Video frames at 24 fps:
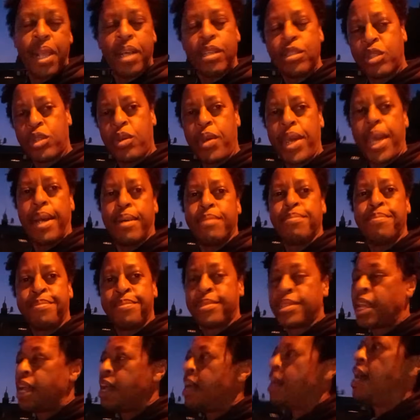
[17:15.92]
So, yeah,
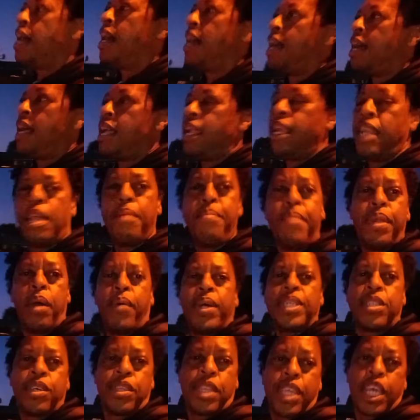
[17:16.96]
let me know
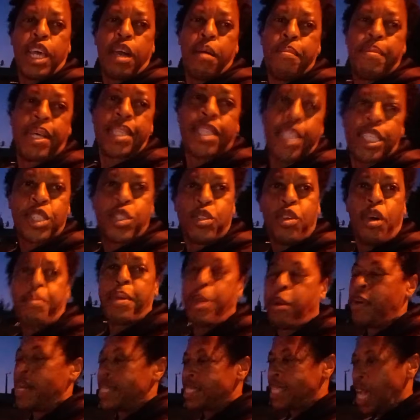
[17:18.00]
what you think about this
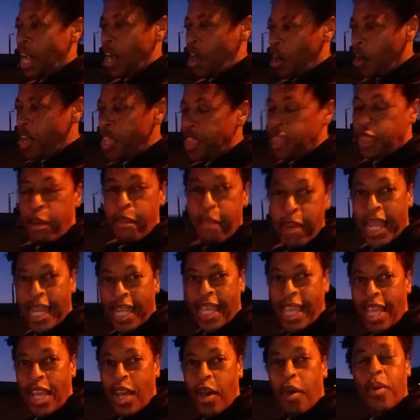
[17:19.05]
topic. Was I on the
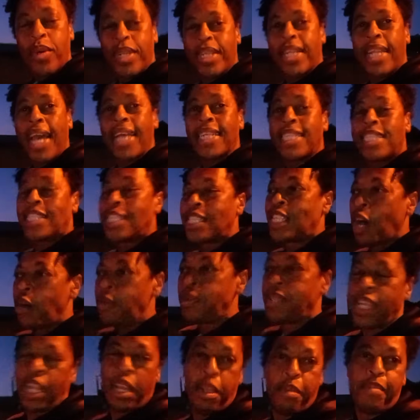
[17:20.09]
money or did I
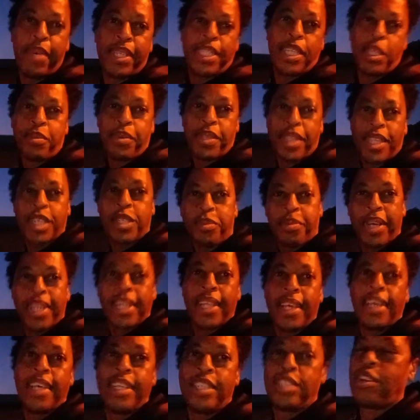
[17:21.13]
totally miss it with this one?
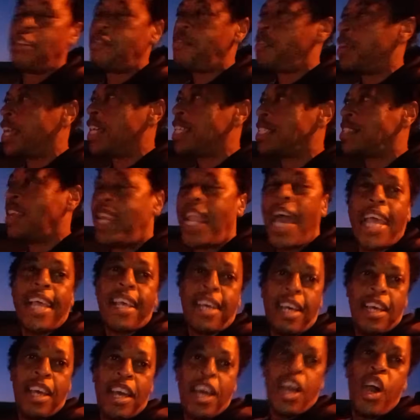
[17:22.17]
Don't forget to like,
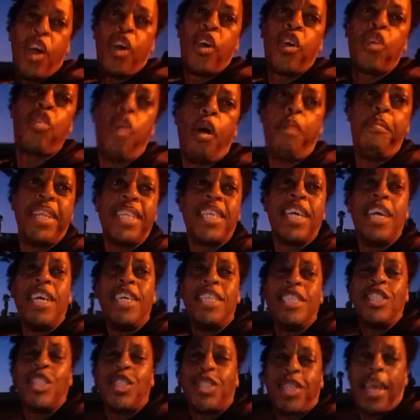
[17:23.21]
comment,
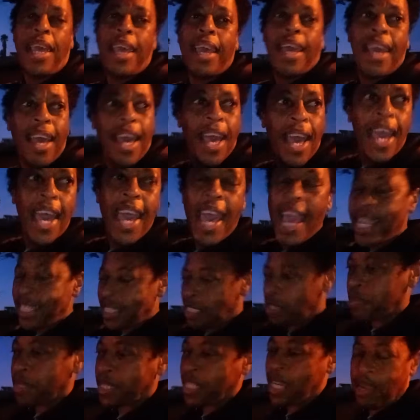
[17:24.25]
share, and
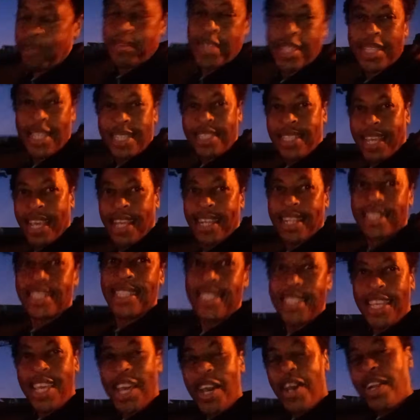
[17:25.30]
subscribe to the channel.
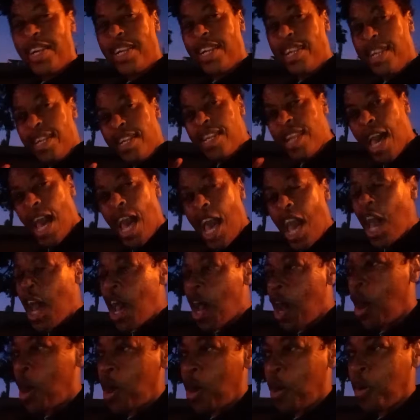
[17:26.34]
You
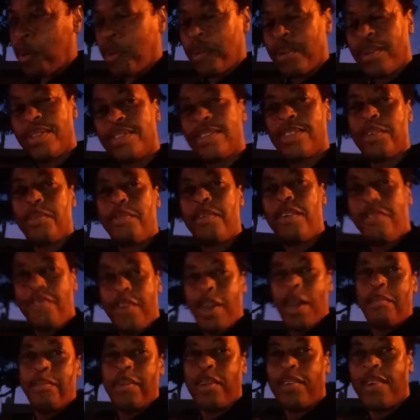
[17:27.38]
know, we
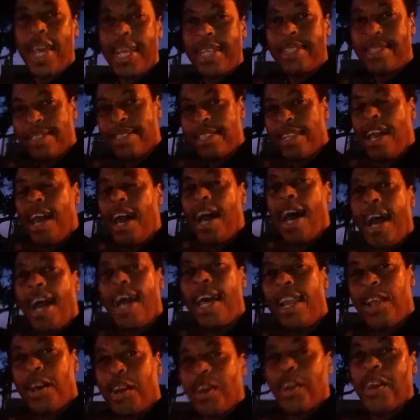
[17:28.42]
family, right?
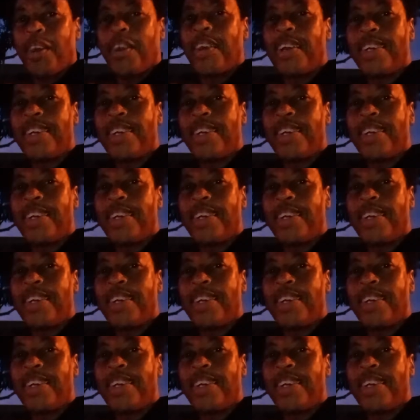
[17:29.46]
Hello.